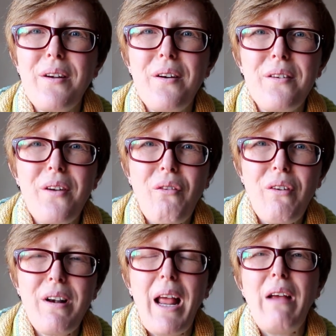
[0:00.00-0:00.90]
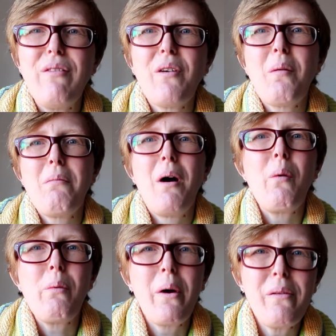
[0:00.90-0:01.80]
a lot differently from
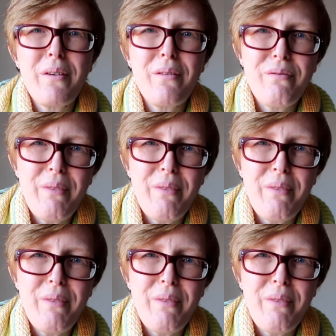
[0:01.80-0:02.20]
a woven